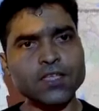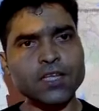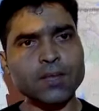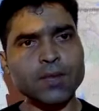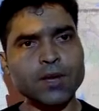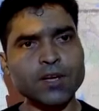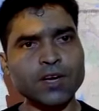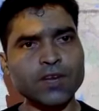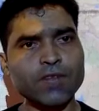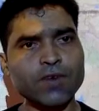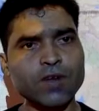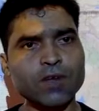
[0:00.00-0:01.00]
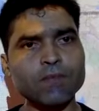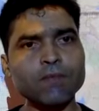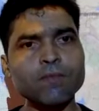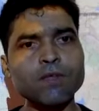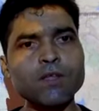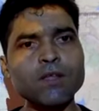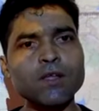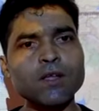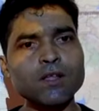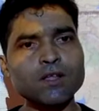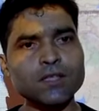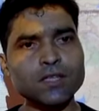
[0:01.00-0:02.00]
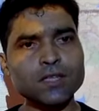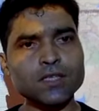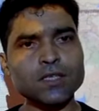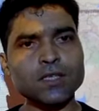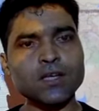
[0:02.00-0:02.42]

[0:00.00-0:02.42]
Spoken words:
separated from this